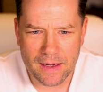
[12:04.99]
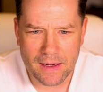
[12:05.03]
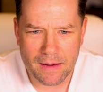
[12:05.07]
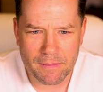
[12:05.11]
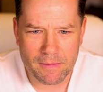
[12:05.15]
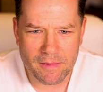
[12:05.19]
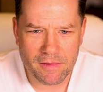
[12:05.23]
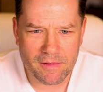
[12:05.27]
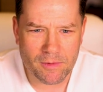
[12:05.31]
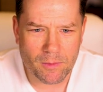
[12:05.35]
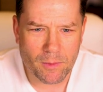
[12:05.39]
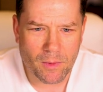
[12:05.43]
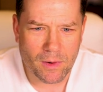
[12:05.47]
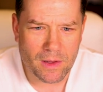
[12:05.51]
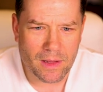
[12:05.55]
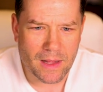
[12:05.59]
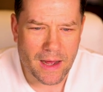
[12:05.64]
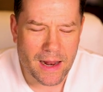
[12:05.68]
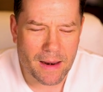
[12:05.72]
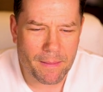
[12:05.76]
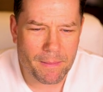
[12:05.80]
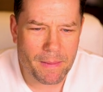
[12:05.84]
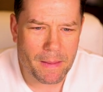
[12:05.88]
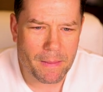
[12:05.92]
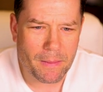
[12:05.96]
This is where a
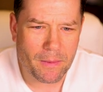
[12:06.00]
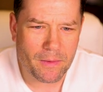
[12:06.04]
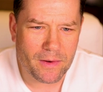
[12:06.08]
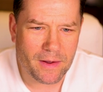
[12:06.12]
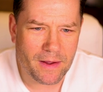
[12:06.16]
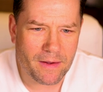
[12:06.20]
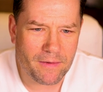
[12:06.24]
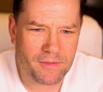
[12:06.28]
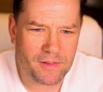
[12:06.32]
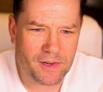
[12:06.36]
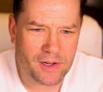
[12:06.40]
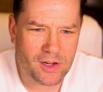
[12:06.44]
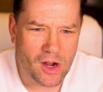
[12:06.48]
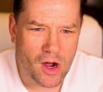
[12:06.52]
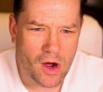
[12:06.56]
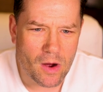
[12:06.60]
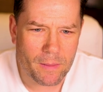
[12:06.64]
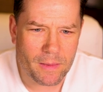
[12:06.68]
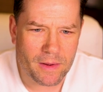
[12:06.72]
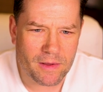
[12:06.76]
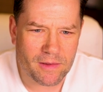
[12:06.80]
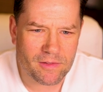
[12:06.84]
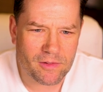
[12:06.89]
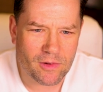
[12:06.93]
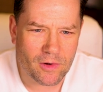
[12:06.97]
lot of people live.
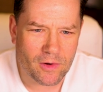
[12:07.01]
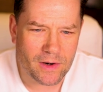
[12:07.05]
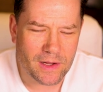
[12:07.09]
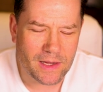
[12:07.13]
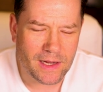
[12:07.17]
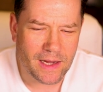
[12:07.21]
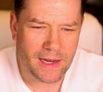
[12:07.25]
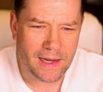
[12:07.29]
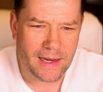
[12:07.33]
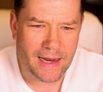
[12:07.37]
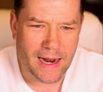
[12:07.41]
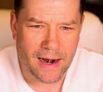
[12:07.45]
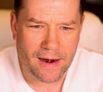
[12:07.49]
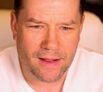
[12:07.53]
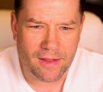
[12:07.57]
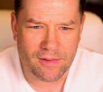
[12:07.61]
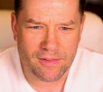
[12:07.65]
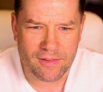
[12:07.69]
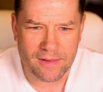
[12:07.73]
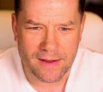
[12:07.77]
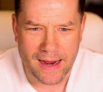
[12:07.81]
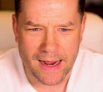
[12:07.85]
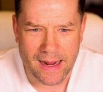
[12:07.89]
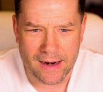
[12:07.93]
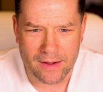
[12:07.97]
Tacoma is sort of getting out of the
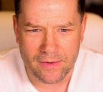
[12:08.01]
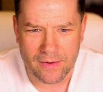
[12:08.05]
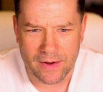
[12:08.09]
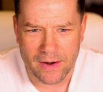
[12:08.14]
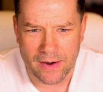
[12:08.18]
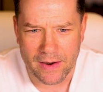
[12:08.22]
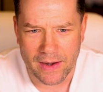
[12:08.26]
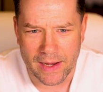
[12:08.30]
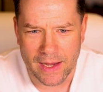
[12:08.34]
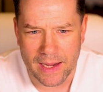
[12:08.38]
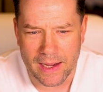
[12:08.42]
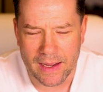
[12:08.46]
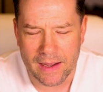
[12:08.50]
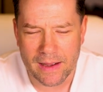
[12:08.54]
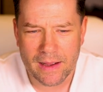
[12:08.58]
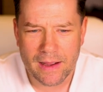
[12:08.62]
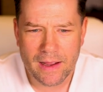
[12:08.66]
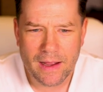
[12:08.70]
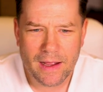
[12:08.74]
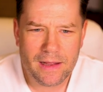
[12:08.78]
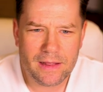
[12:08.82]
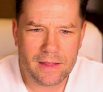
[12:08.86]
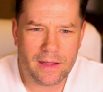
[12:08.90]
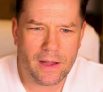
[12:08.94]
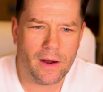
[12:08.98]
Seattle area.
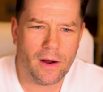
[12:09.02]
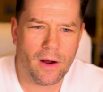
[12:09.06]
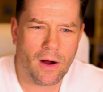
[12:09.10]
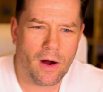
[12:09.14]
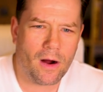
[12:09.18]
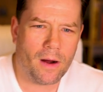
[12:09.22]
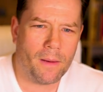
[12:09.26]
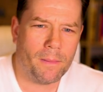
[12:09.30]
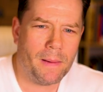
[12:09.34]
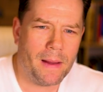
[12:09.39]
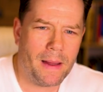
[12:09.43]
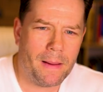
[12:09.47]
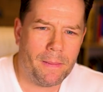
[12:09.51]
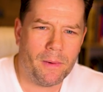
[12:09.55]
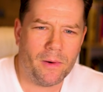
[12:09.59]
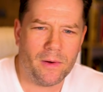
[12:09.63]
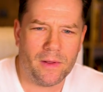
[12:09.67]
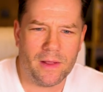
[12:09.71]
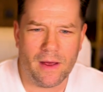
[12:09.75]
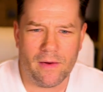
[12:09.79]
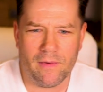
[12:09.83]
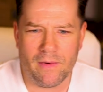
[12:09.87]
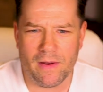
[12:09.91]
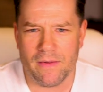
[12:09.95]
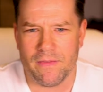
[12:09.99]
There are people
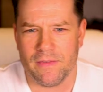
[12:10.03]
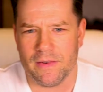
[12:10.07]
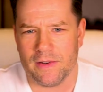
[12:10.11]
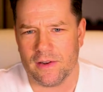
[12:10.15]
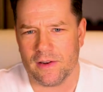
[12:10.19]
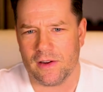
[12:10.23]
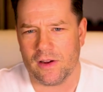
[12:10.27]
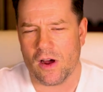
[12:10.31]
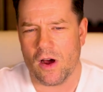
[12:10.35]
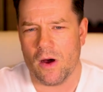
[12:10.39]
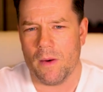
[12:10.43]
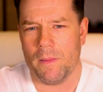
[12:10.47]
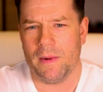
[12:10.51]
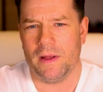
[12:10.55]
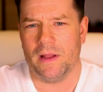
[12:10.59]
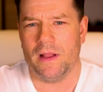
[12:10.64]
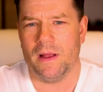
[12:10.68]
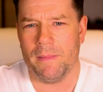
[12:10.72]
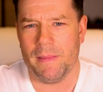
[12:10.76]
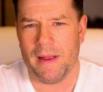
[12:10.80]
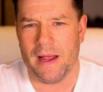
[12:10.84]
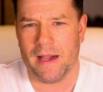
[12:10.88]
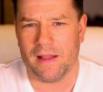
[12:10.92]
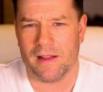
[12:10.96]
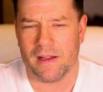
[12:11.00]
that live in Tacoma
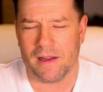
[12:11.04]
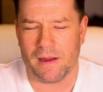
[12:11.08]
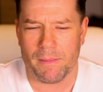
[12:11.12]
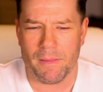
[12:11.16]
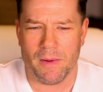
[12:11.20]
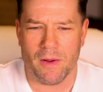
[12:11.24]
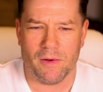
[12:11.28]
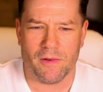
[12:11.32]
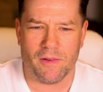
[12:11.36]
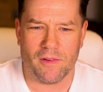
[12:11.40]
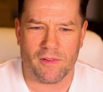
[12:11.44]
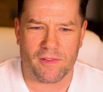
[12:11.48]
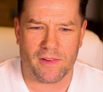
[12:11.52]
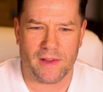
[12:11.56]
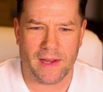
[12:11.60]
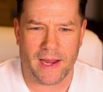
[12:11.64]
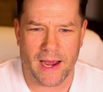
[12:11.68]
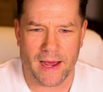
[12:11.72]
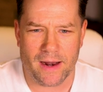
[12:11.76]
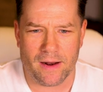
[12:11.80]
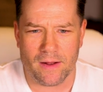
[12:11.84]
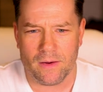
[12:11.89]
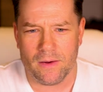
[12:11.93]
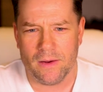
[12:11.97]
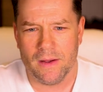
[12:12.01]
that make the commute to
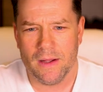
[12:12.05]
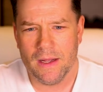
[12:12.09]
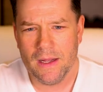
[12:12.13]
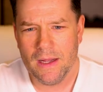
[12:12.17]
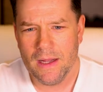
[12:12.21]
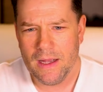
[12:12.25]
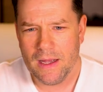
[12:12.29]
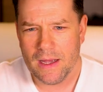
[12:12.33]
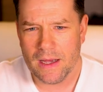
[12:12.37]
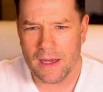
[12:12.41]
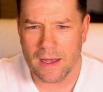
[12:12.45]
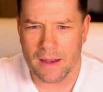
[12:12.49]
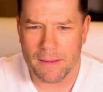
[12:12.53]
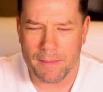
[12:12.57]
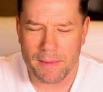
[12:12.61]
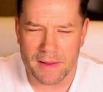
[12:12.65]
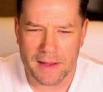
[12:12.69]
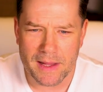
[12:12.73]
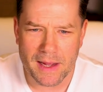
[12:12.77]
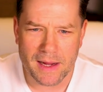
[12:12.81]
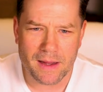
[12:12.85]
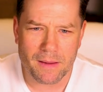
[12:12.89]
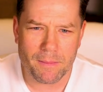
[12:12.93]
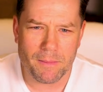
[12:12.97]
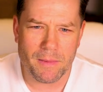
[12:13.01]
Seattle, but
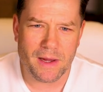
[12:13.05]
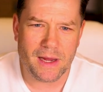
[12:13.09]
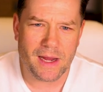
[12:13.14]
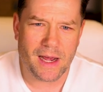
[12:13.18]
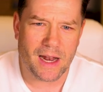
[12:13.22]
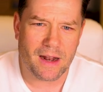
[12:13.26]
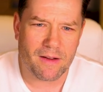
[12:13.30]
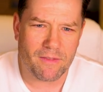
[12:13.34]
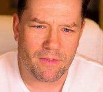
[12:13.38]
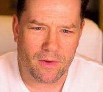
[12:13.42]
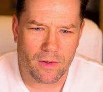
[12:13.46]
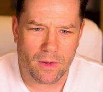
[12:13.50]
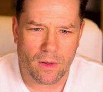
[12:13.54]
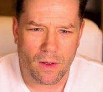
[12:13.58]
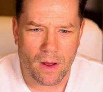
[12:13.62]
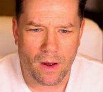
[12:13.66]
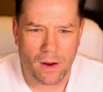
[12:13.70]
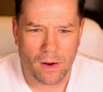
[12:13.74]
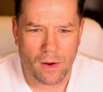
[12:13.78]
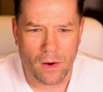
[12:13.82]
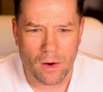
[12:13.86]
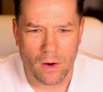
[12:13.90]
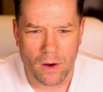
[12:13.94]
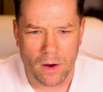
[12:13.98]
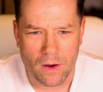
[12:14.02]
that can be kind of a
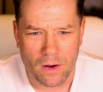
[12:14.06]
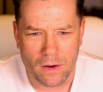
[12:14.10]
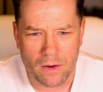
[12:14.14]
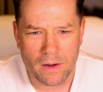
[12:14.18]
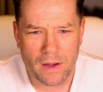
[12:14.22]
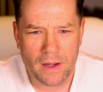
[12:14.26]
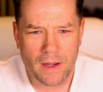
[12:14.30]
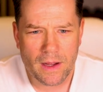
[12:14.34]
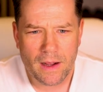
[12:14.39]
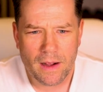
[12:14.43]
long haul.